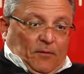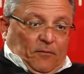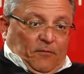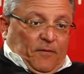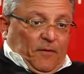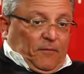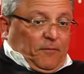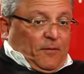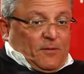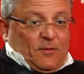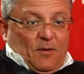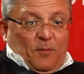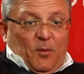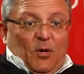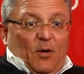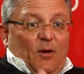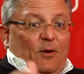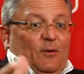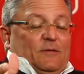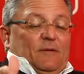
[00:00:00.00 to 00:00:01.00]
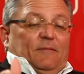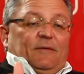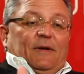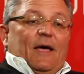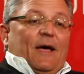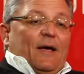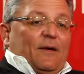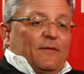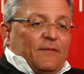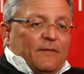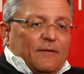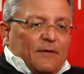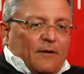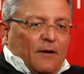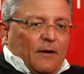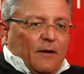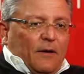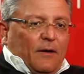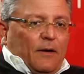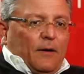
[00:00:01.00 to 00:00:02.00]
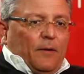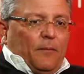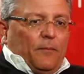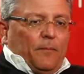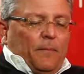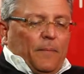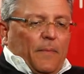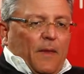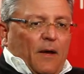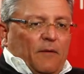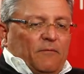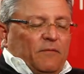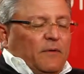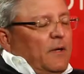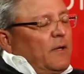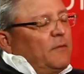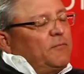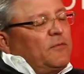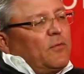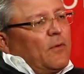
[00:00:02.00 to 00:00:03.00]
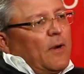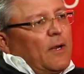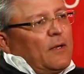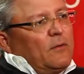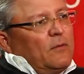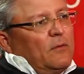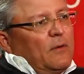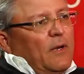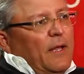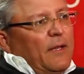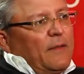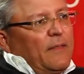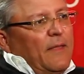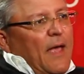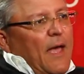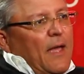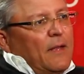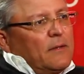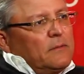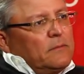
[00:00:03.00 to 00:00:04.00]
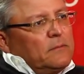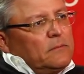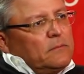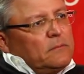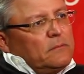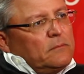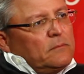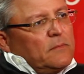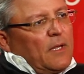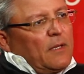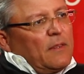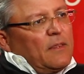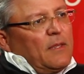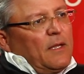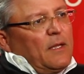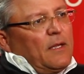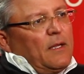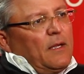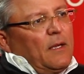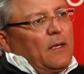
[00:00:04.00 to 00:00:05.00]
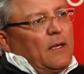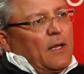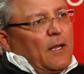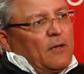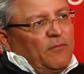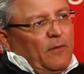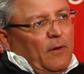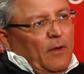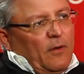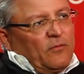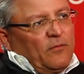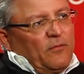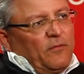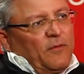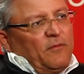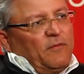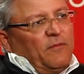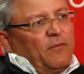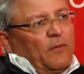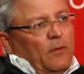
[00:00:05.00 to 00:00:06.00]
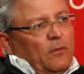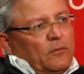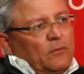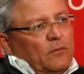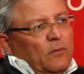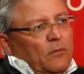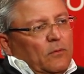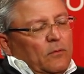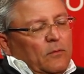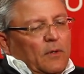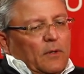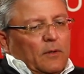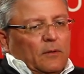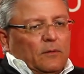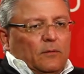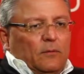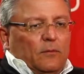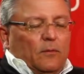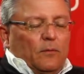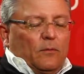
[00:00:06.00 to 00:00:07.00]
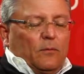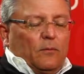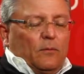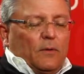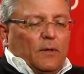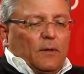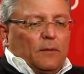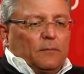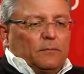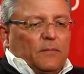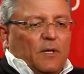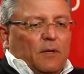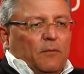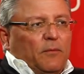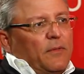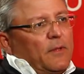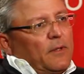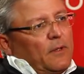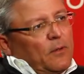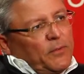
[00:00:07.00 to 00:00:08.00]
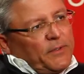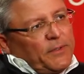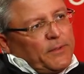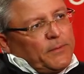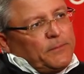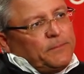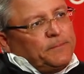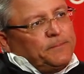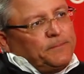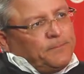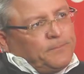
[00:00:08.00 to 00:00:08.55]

50 somewhat years of a life, I've tried to let that thinking and that philosophy flow through everything that we do.